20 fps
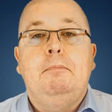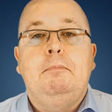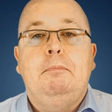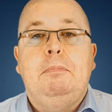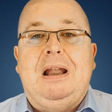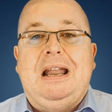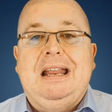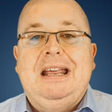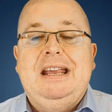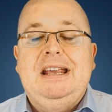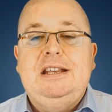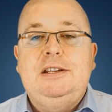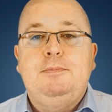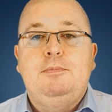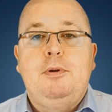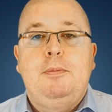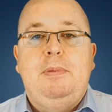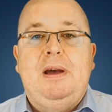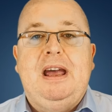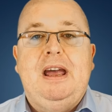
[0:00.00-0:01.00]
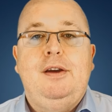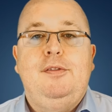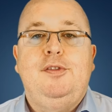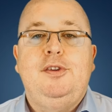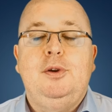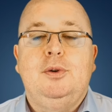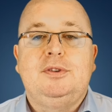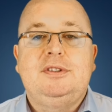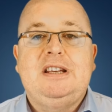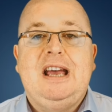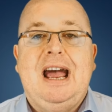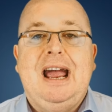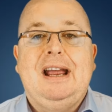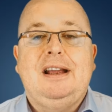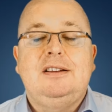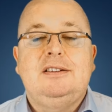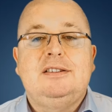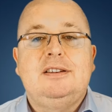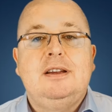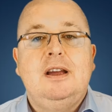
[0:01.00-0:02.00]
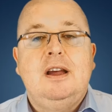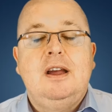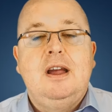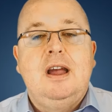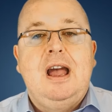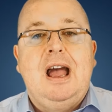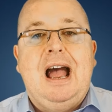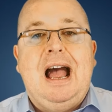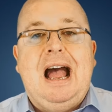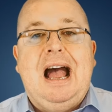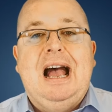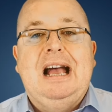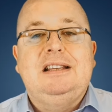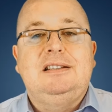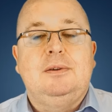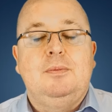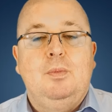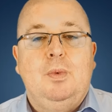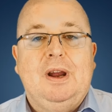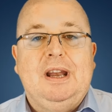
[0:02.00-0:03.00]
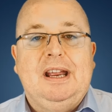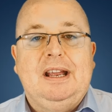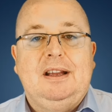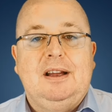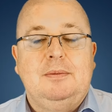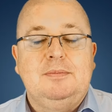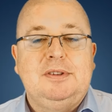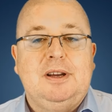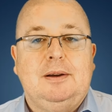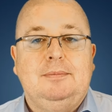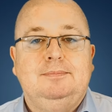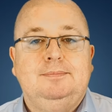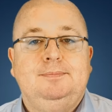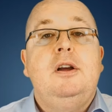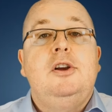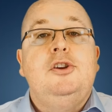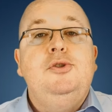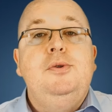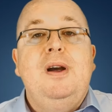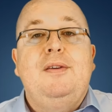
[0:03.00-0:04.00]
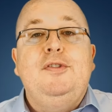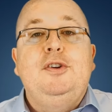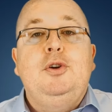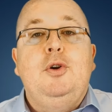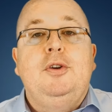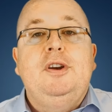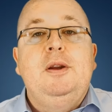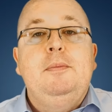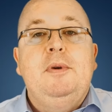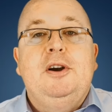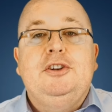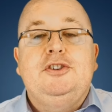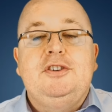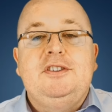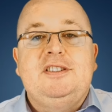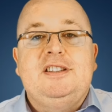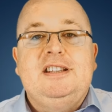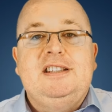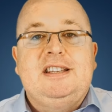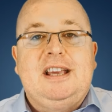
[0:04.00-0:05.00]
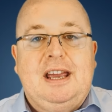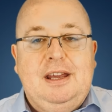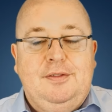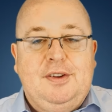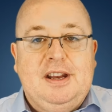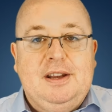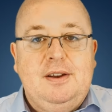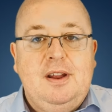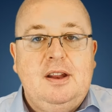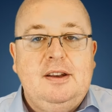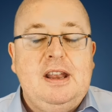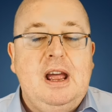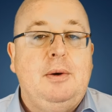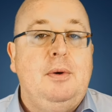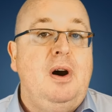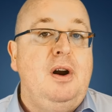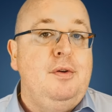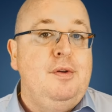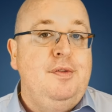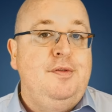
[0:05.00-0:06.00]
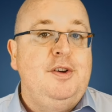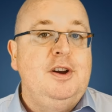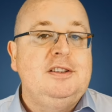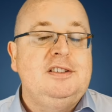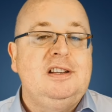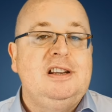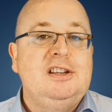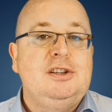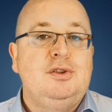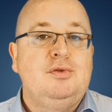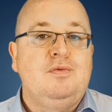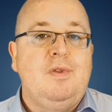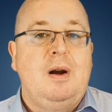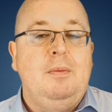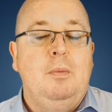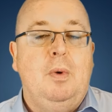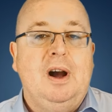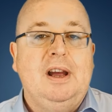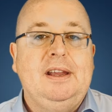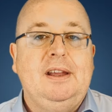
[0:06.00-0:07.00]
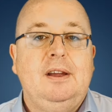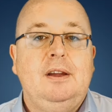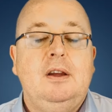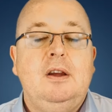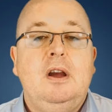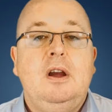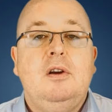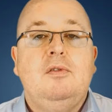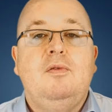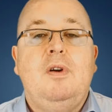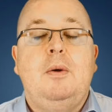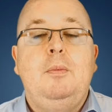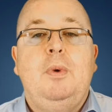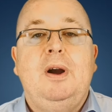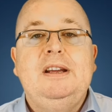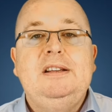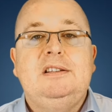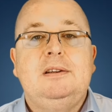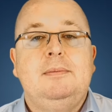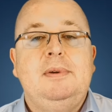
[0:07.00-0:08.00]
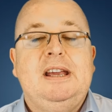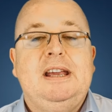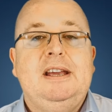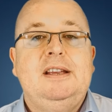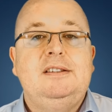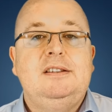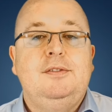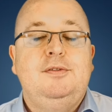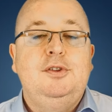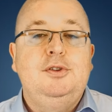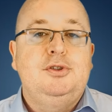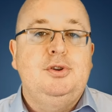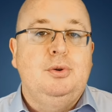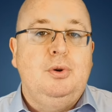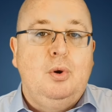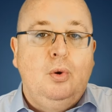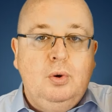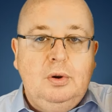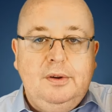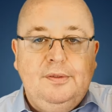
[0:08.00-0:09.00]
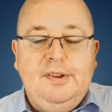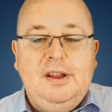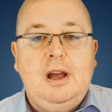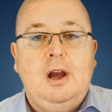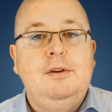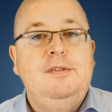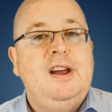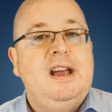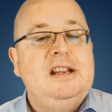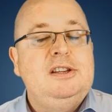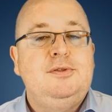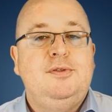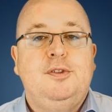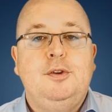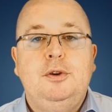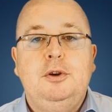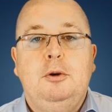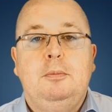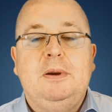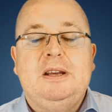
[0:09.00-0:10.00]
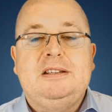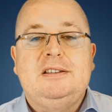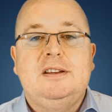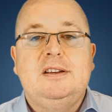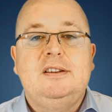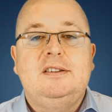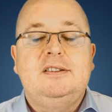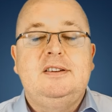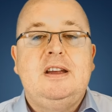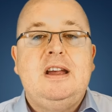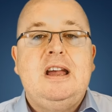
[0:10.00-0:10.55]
Please prepare for your tax as and when it comes up. You haven't got an emergency saving. Now, I refer to this as runway. Runway to me is if you took all of the overheads through your business